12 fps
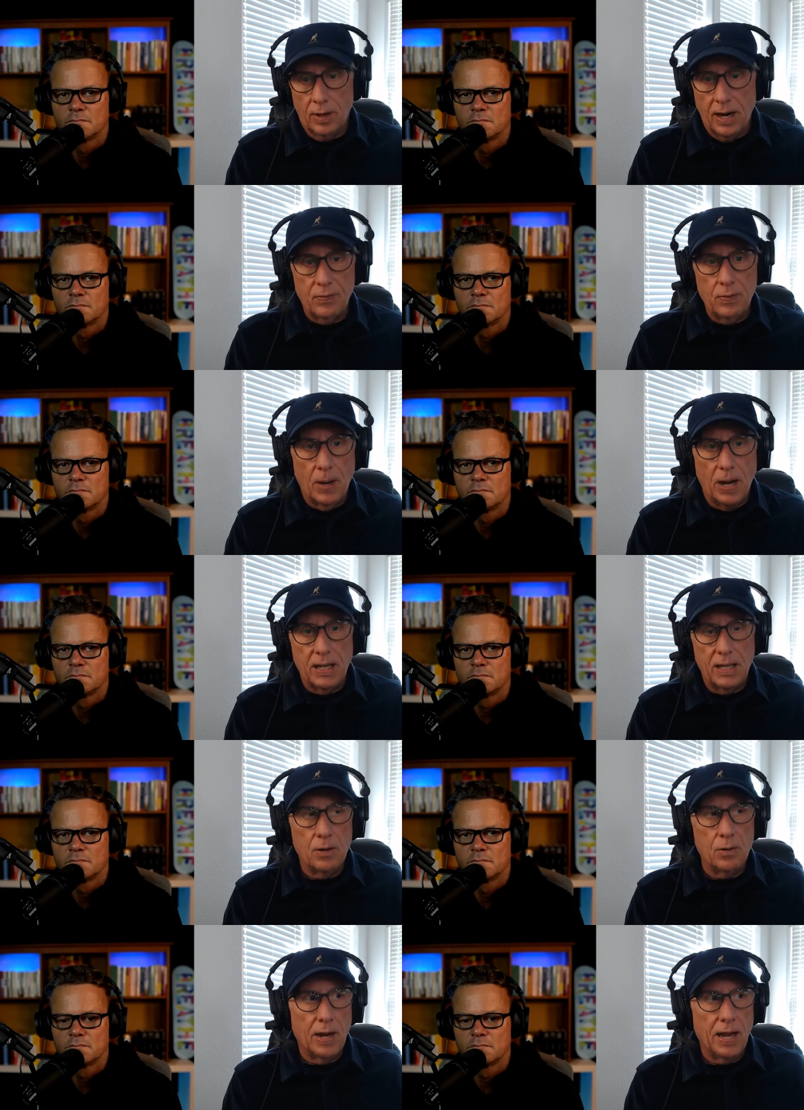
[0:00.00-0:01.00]
Speaker 1: Everybody
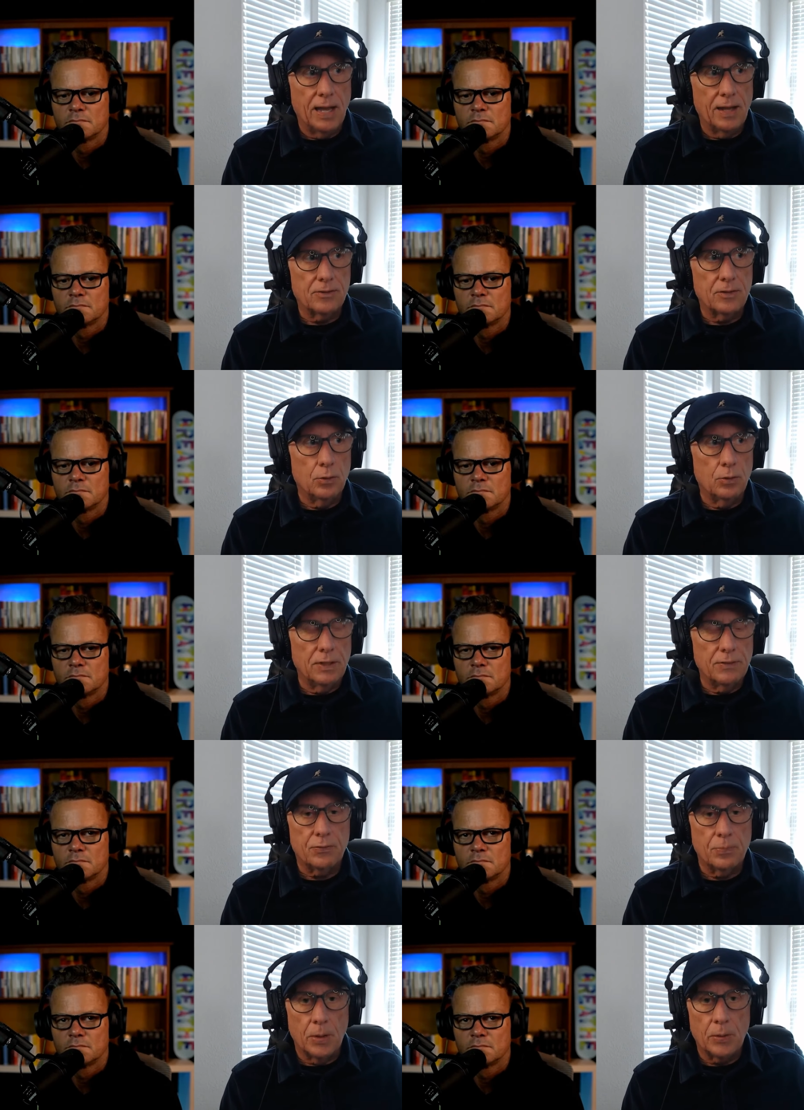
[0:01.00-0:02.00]
who has who lives
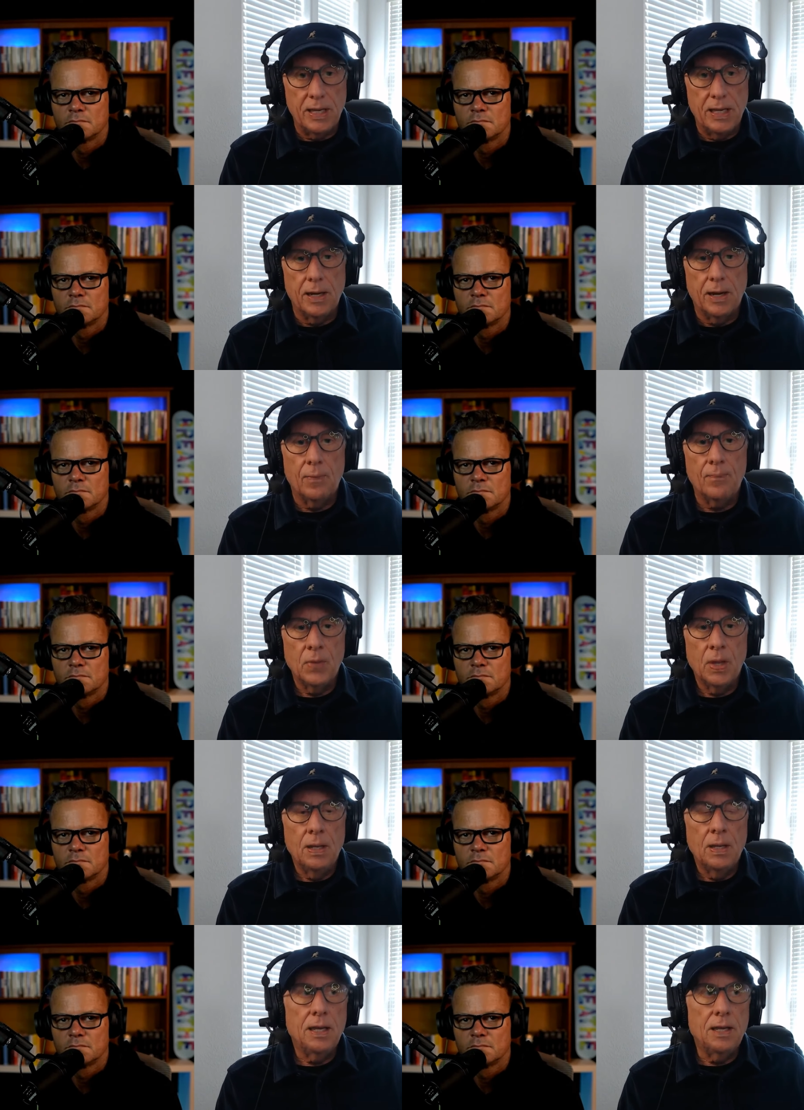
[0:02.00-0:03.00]
from their ego
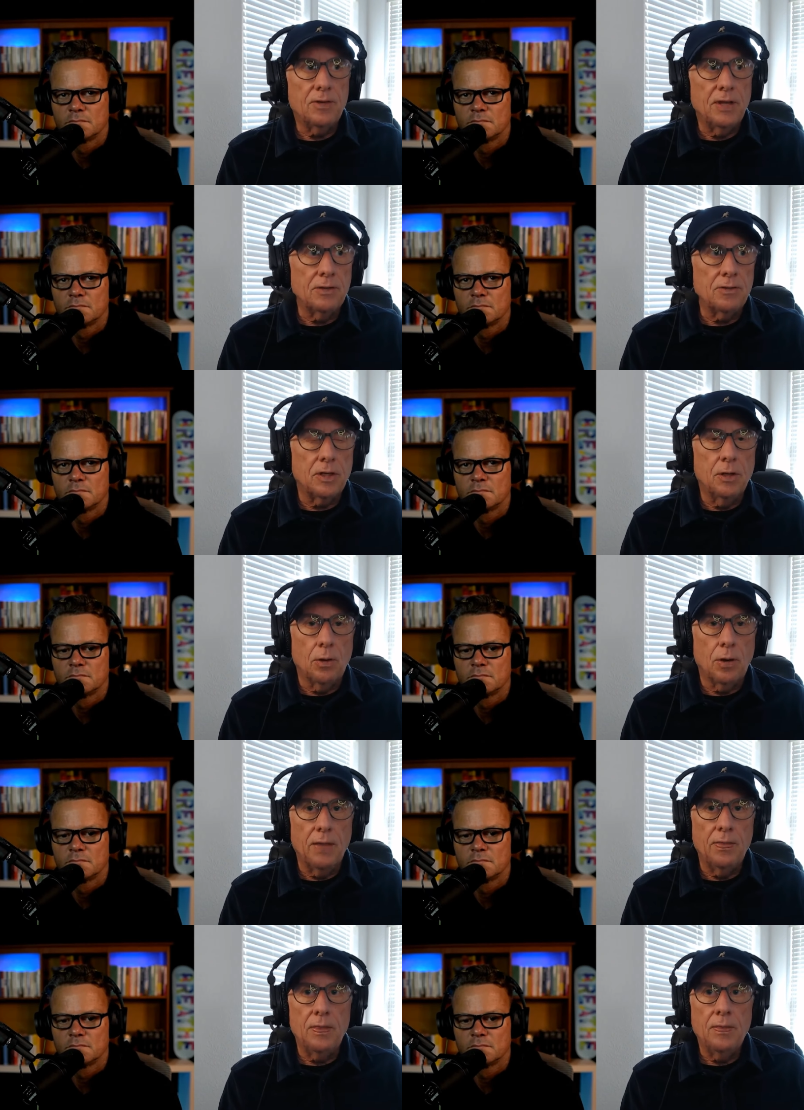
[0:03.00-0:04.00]
is insecure.
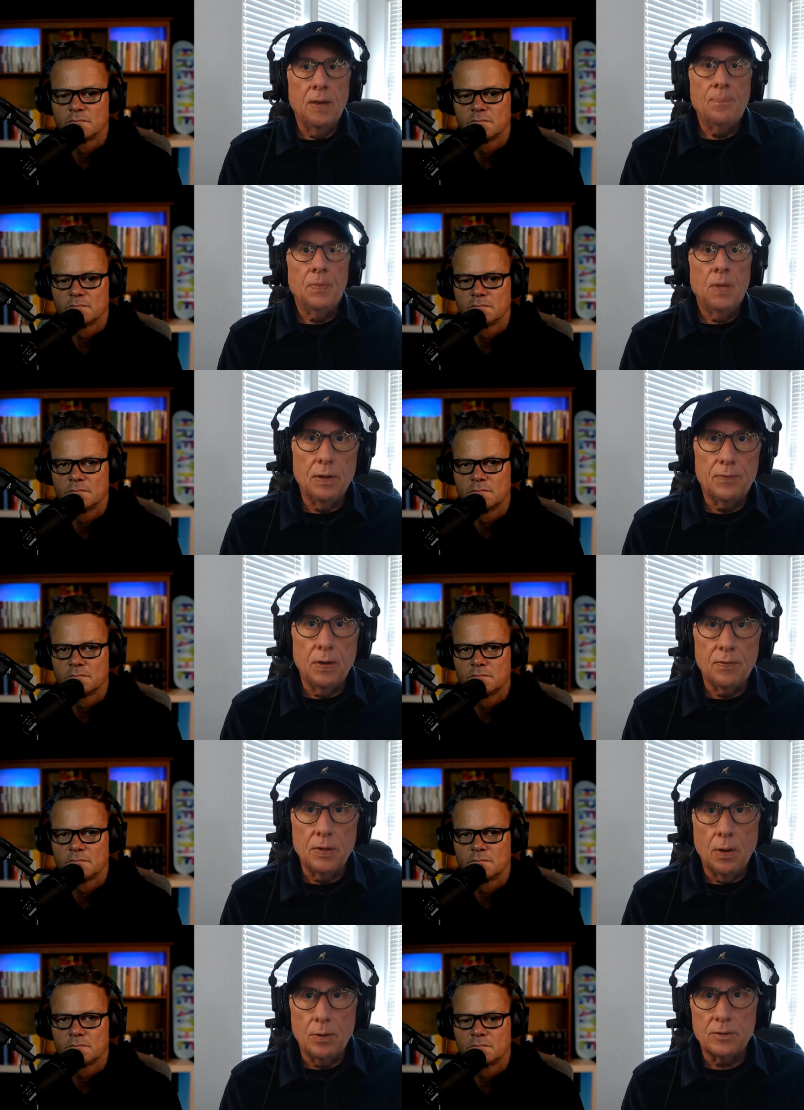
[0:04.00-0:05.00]
And if you ever
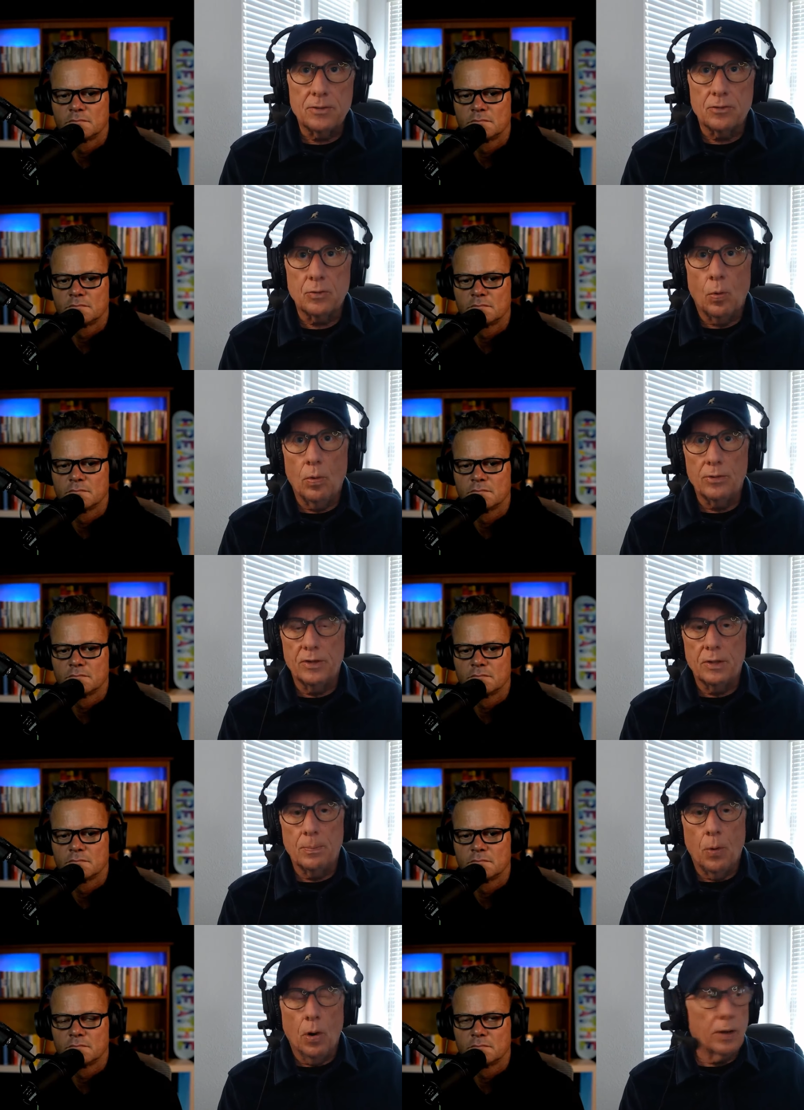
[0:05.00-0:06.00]
notice the squirrels in
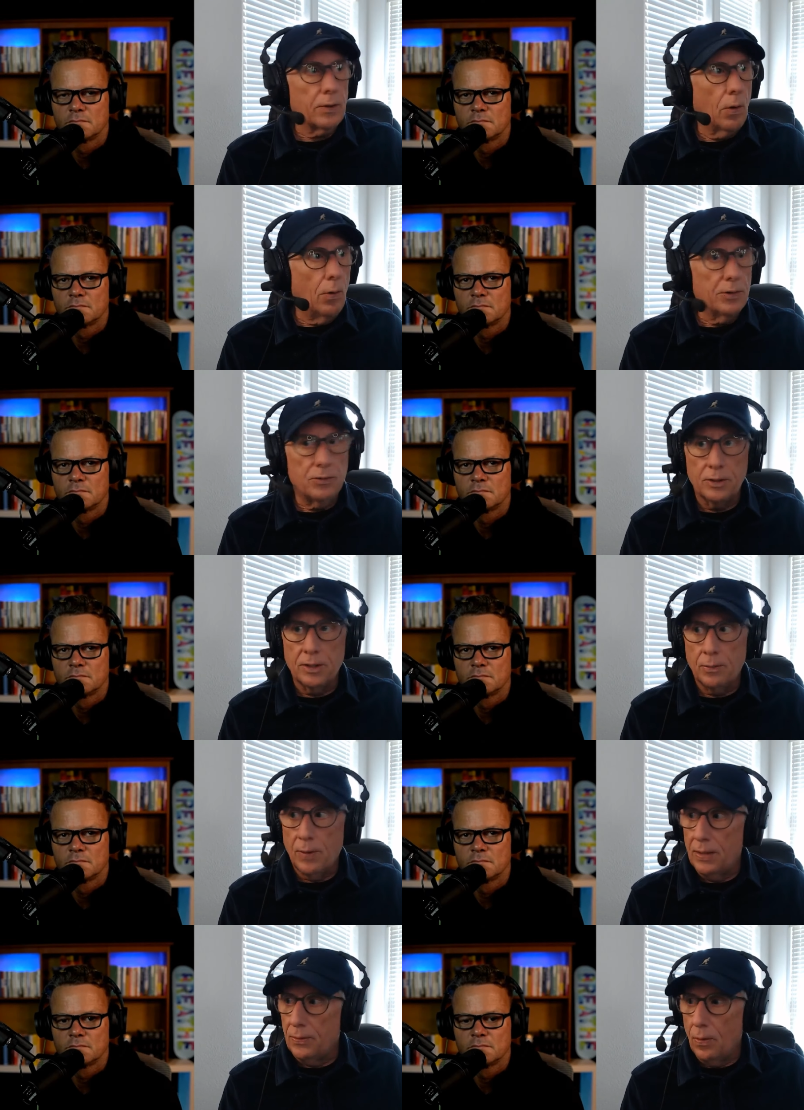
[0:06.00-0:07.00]
the park, they're always looking
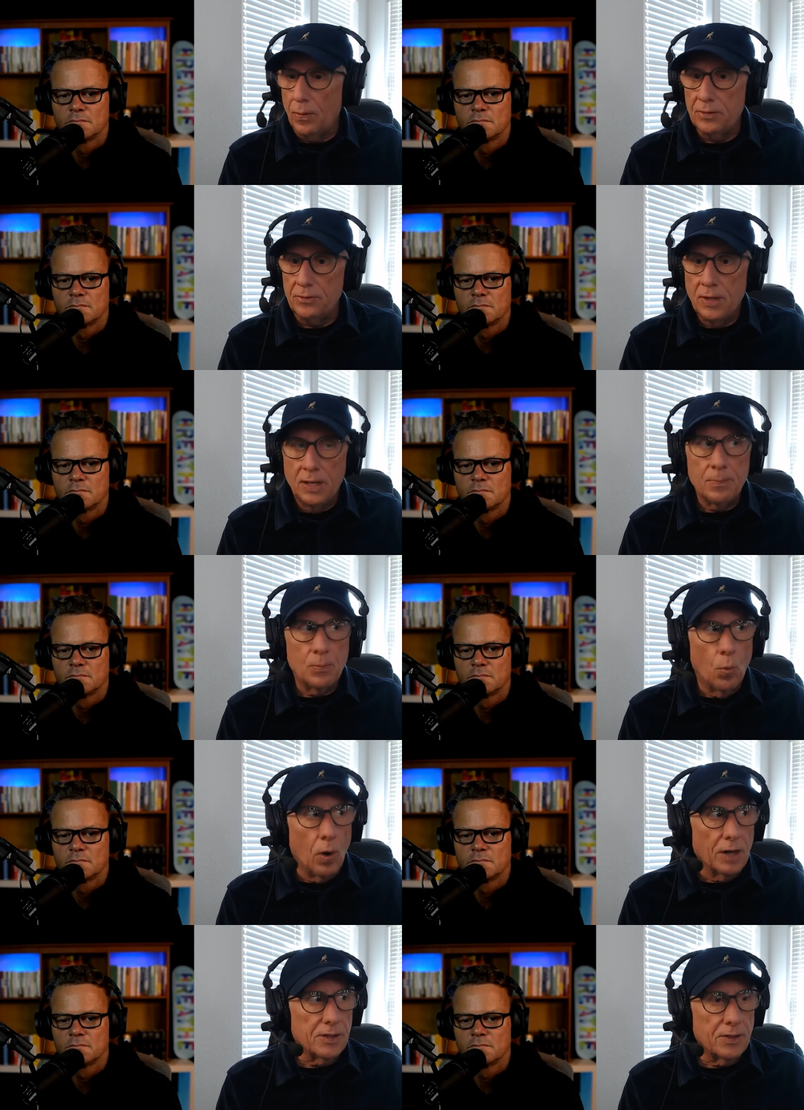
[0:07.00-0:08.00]
around, they're always
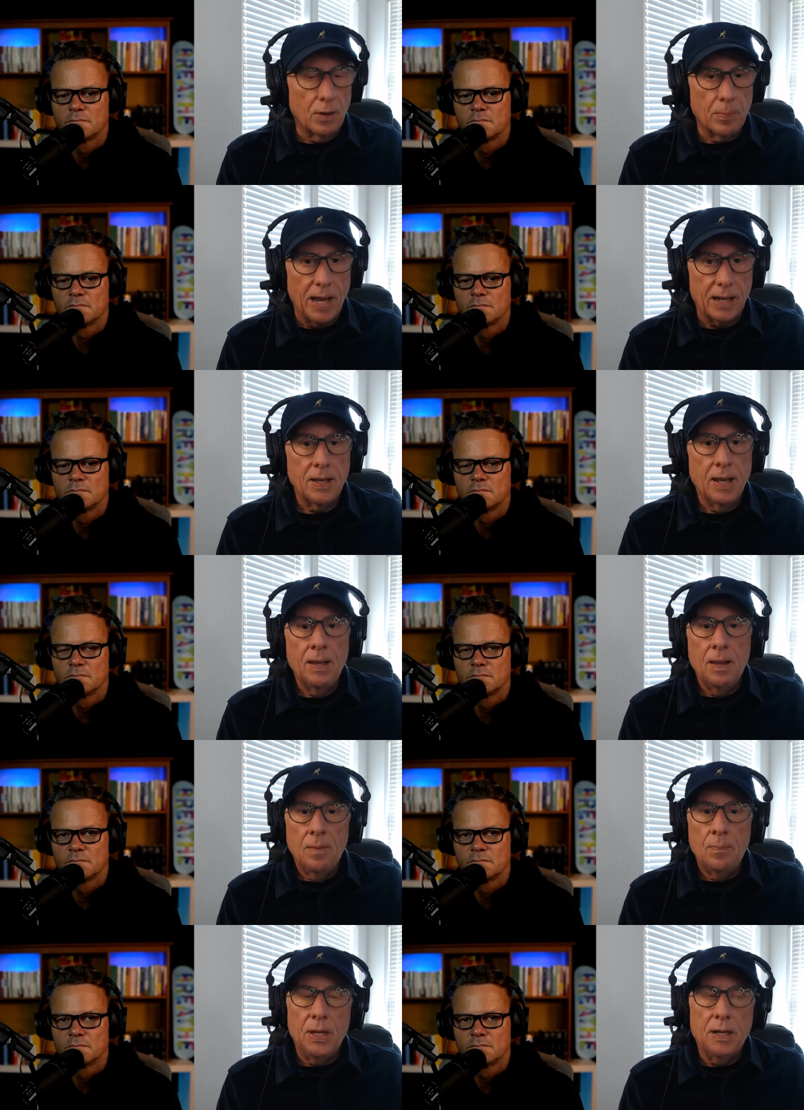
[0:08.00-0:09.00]
watching their back
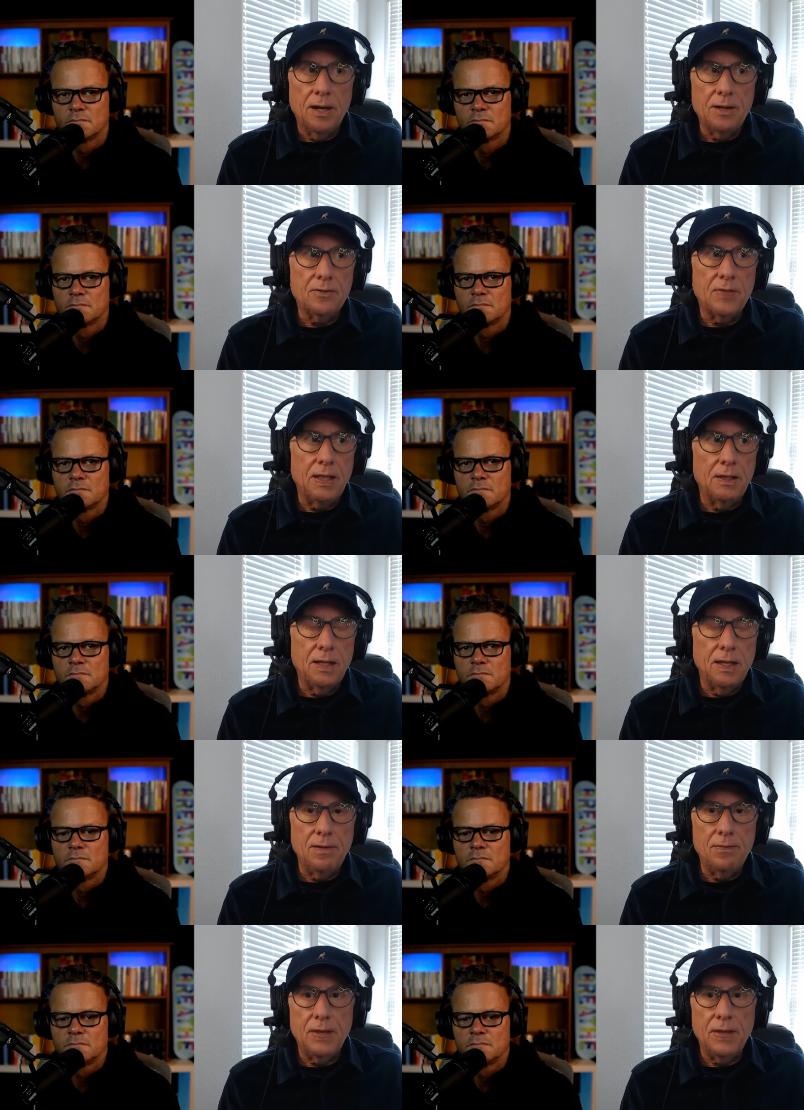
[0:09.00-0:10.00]
because they
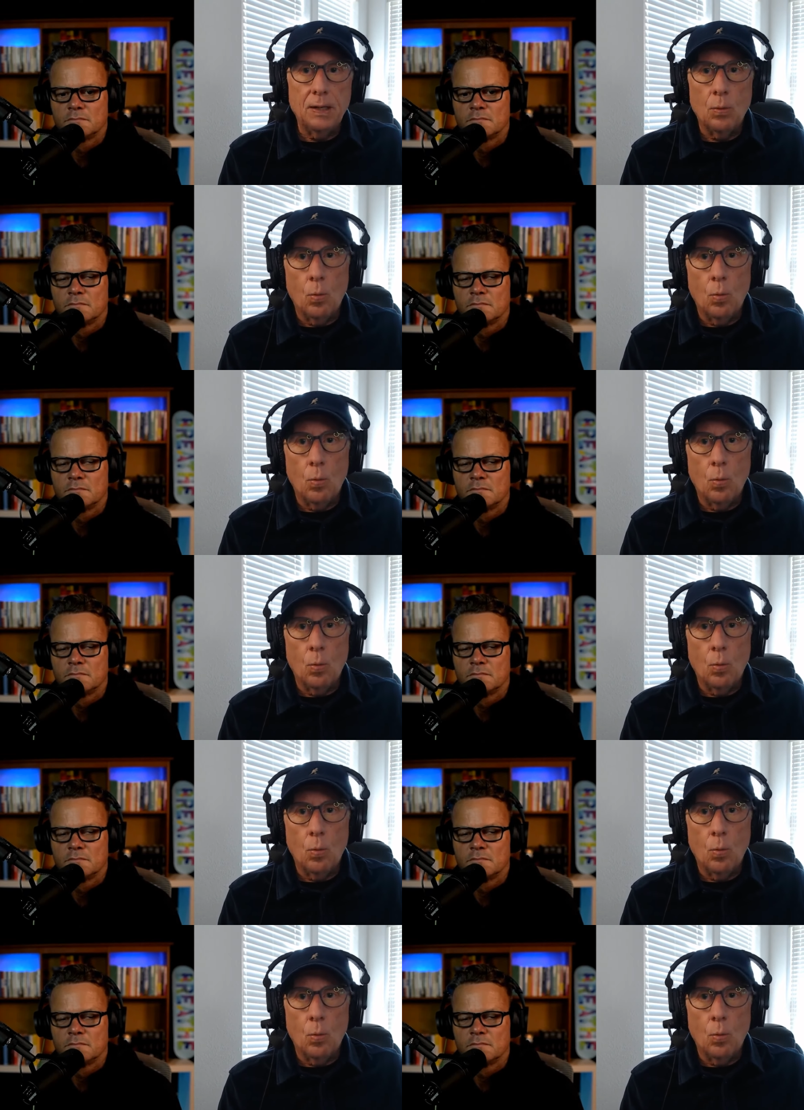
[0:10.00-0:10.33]
live in a